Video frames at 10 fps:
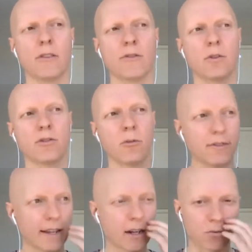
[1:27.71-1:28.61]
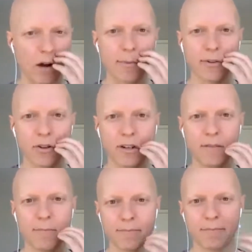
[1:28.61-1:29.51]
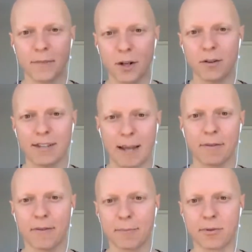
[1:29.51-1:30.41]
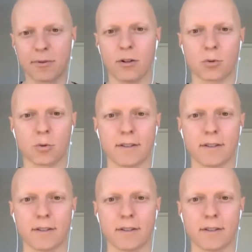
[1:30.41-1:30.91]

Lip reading: So it's almost like a Robin Hood, you know, type of approach,